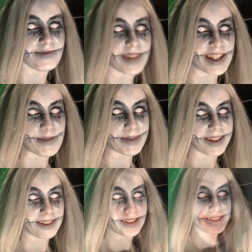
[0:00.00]
It's me.
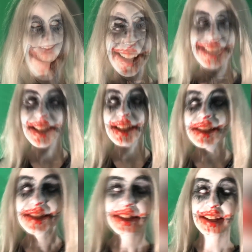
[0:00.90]
This
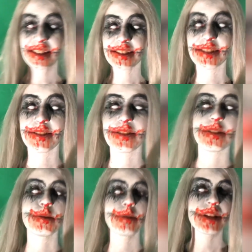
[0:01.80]
thing
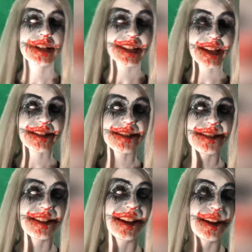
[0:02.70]
really tastes
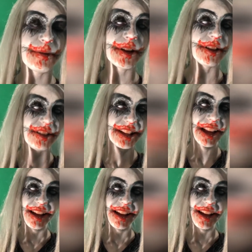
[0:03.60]
chemical.